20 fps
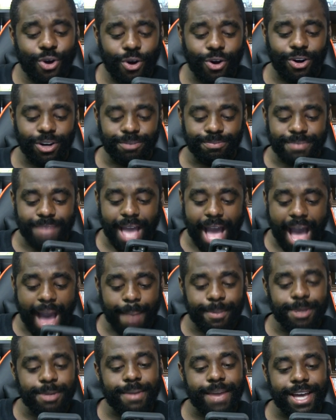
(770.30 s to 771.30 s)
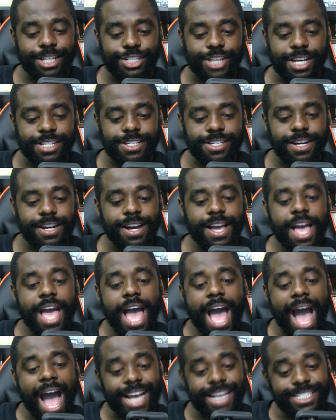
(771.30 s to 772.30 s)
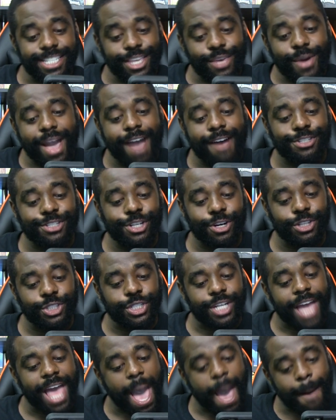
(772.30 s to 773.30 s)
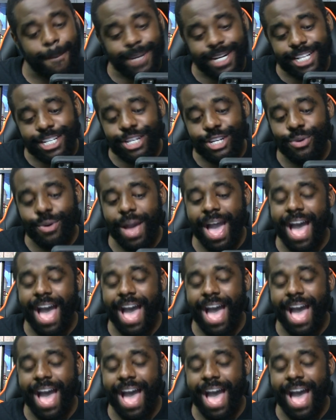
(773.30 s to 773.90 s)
cool. I'm in Manchester. I see you have children. How many do you